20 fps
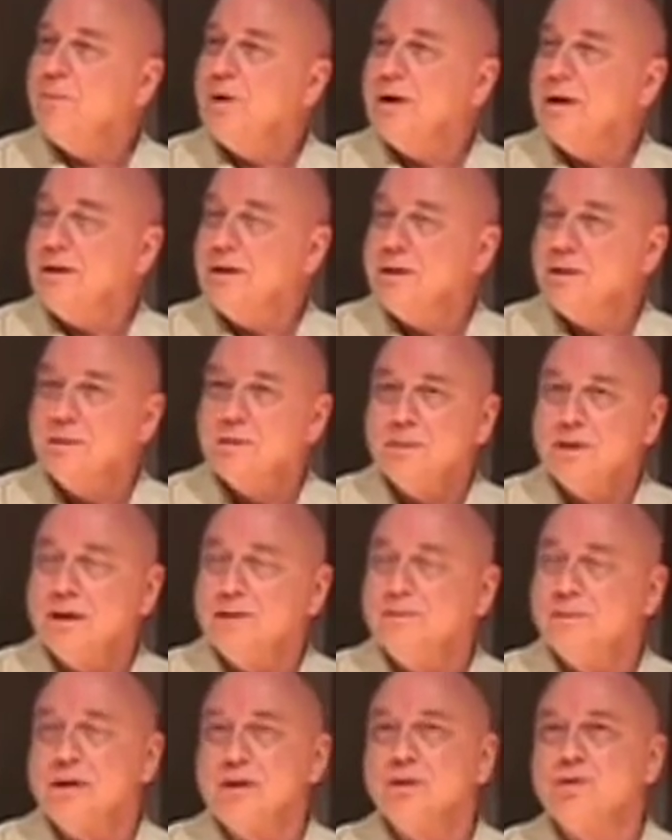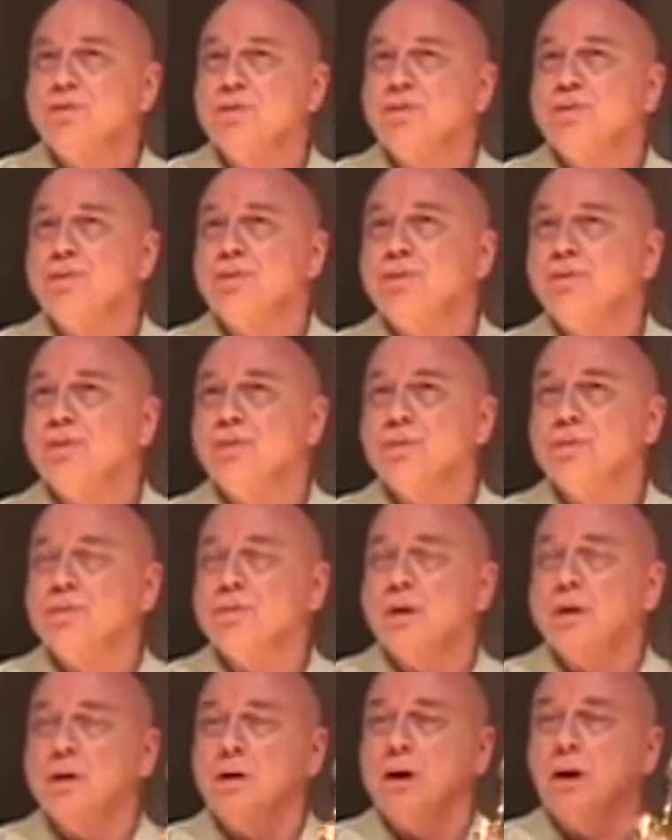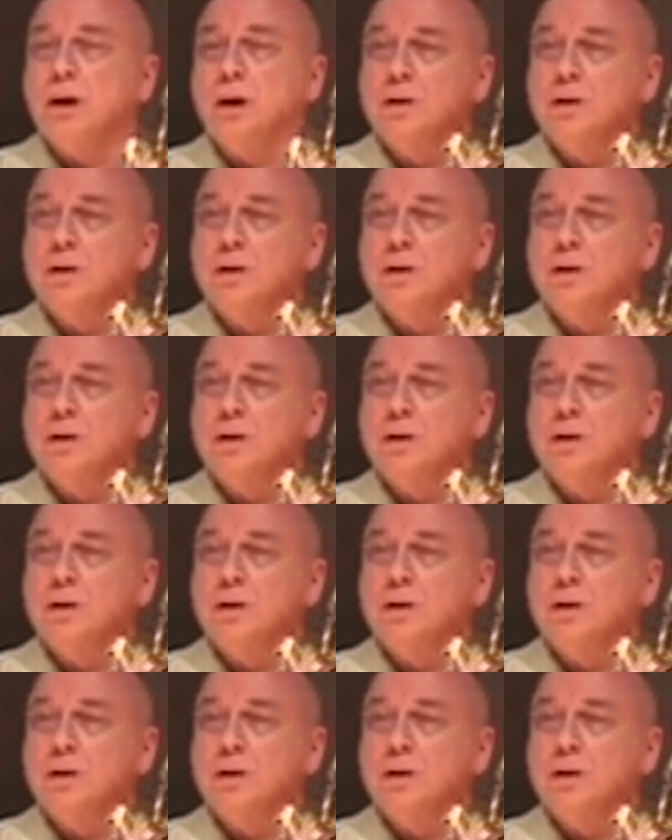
Right. I think do do da da.